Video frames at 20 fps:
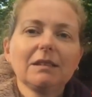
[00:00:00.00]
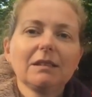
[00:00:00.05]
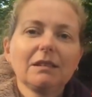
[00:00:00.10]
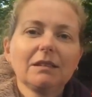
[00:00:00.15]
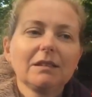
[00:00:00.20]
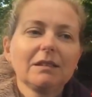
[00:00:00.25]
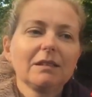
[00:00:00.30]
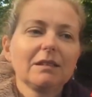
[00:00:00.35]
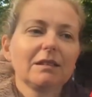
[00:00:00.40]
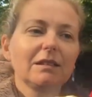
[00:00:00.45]

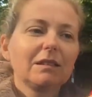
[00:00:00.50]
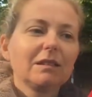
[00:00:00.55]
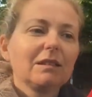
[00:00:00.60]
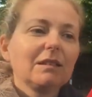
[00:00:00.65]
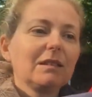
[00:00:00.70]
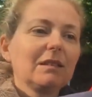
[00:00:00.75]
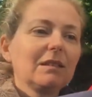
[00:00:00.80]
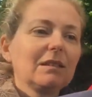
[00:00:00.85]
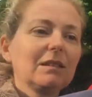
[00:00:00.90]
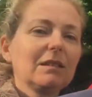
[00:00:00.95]

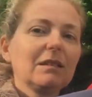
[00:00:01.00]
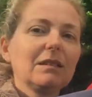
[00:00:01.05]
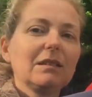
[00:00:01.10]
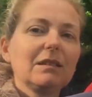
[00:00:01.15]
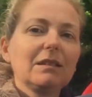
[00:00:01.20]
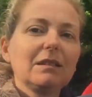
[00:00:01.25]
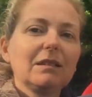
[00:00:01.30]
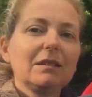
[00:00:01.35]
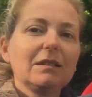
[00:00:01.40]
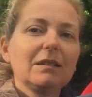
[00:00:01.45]

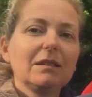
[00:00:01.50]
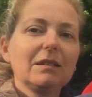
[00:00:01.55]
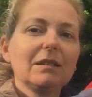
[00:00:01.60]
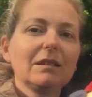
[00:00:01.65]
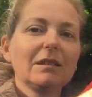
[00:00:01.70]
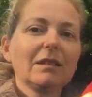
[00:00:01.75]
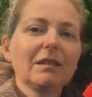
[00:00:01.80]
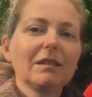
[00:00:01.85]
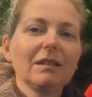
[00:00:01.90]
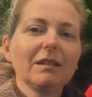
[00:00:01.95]

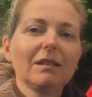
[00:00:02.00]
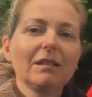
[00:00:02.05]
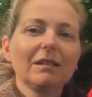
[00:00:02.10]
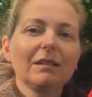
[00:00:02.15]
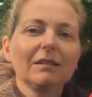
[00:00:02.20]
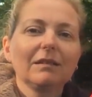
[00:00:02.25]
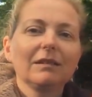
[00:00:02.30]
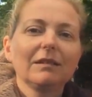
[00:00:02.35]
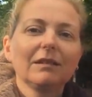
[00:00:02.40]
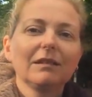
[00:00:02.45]

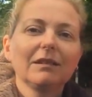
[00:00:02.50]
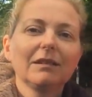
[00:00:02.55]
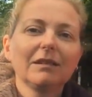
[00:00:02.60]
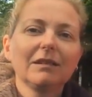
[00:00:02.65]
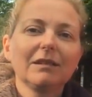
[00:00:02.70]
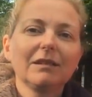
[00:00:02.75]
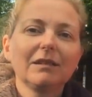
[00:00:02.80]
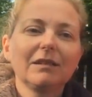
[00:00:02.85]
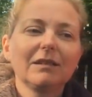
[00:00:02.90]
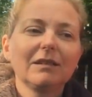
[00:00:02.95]

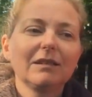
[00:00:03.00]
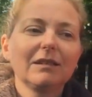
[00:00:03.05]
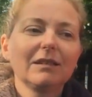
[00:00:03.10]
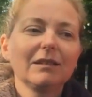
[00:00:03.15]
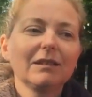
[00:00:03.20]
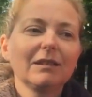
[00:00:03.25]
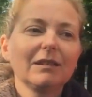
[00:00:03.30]
No words are spoken by the person on screen.